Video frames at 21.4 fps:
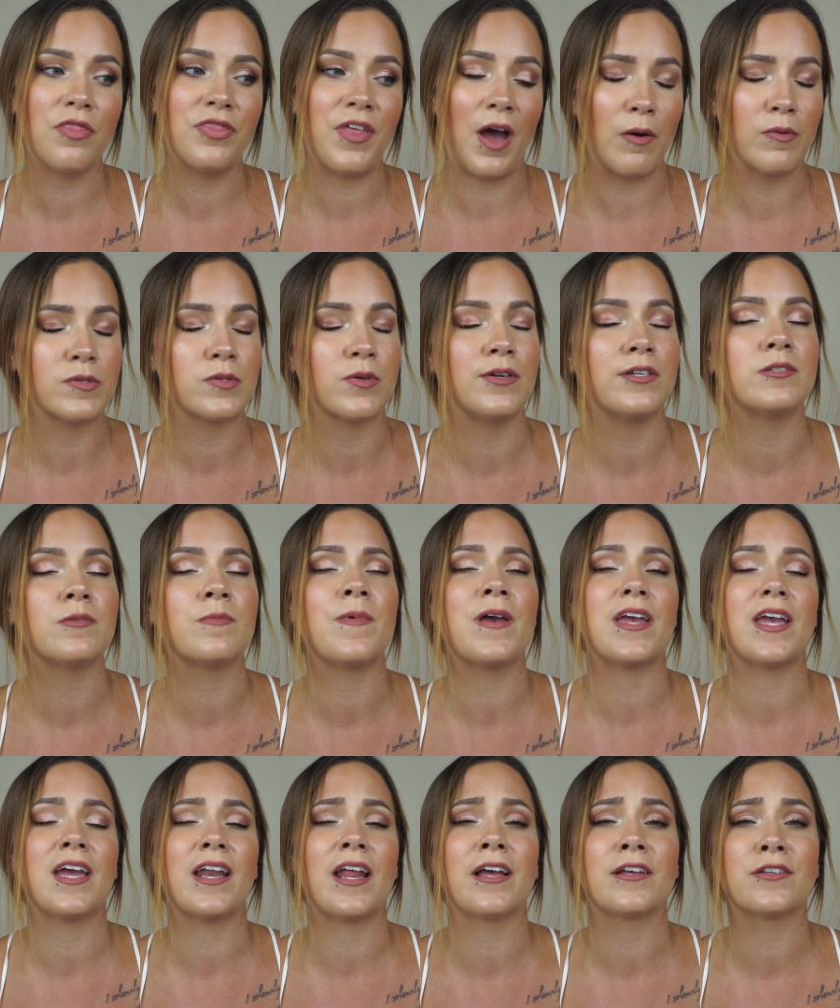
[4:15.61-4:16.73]
that was going to
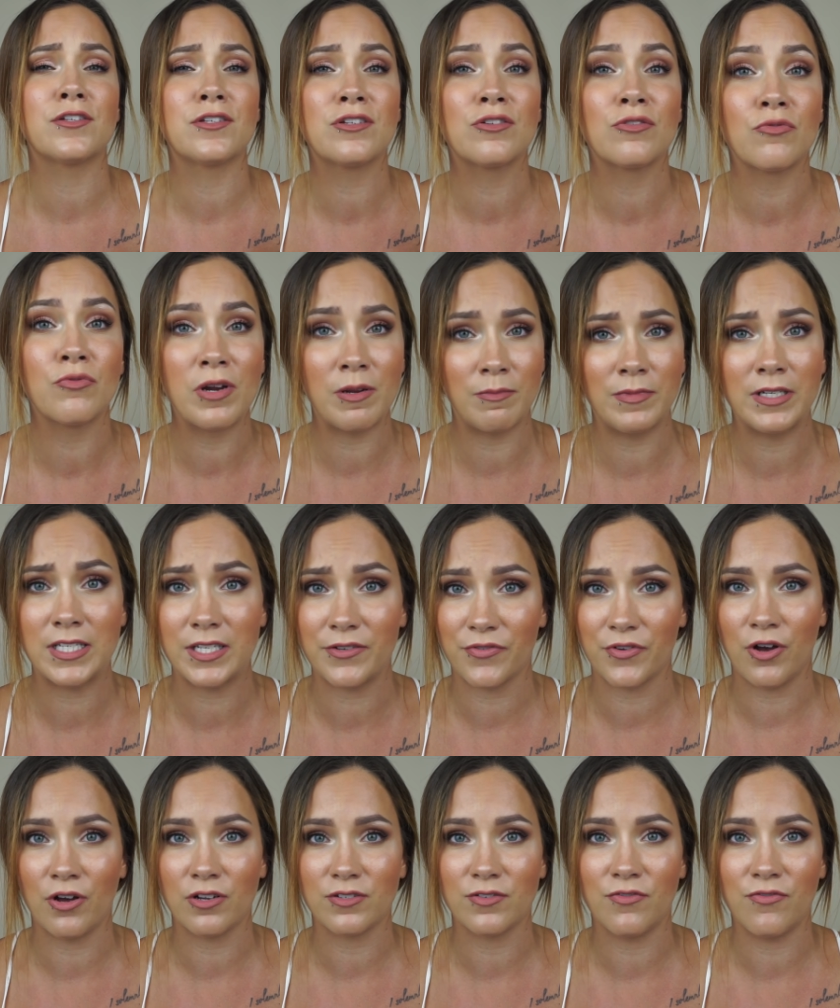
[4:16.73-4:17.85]
make it extremely
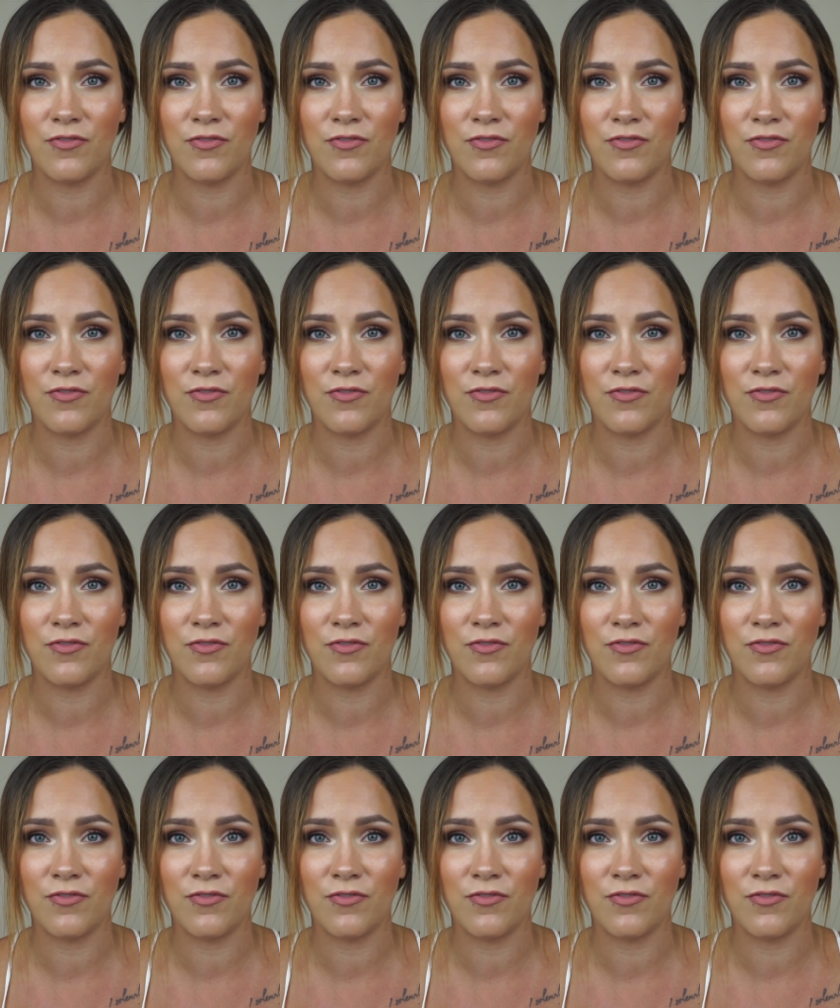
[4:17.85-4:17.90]
difficult to